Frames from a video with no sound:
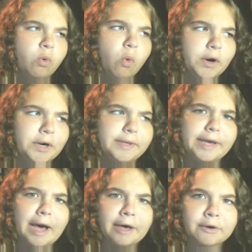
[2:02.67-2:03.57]
cord. We
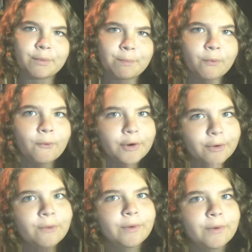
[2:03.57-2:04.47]
got our report
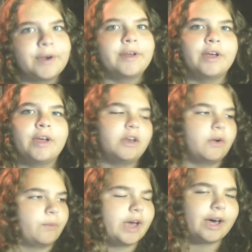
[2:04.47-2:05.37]
cord.
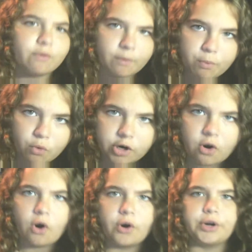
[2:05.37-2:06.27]
No, we got our report
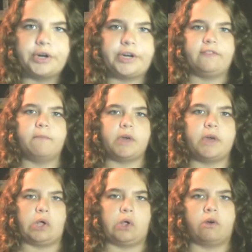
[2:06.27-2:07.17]
card in the
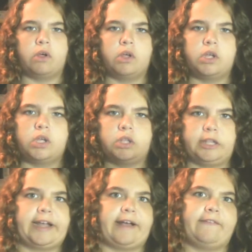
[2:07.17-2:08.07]
mail.
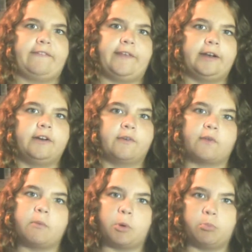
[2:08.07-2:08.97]
Like I said, because
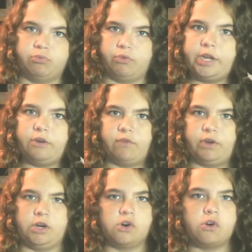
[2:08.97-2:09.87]
I'm a brain
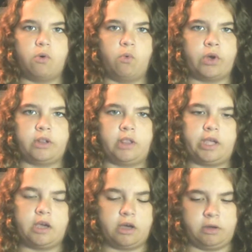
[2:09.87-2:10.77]
reader When
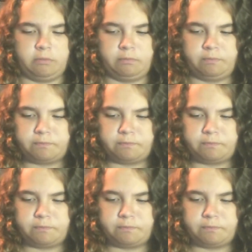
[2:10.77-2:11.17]
like um